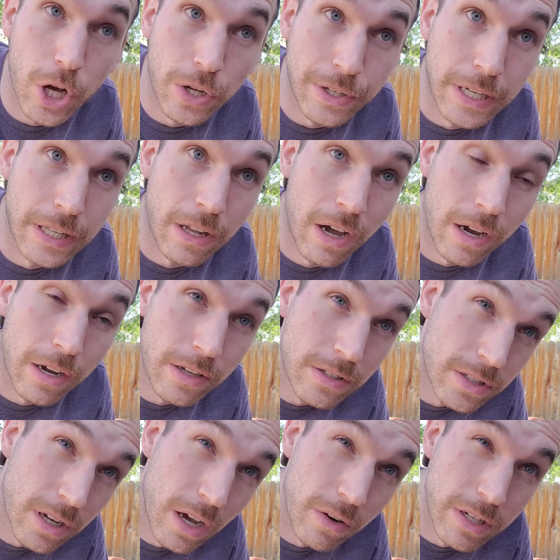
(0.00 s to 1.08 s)
all day long.
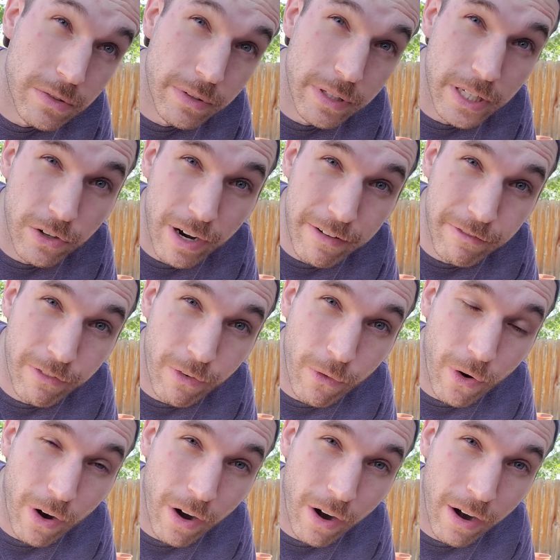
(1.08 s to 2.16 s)
So it's really great
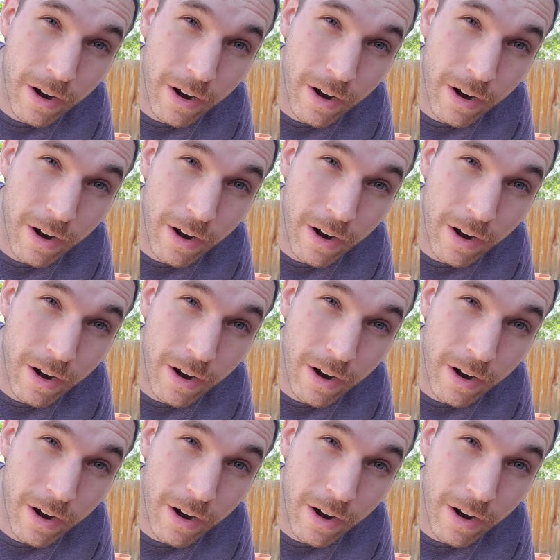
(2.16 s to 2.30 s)
for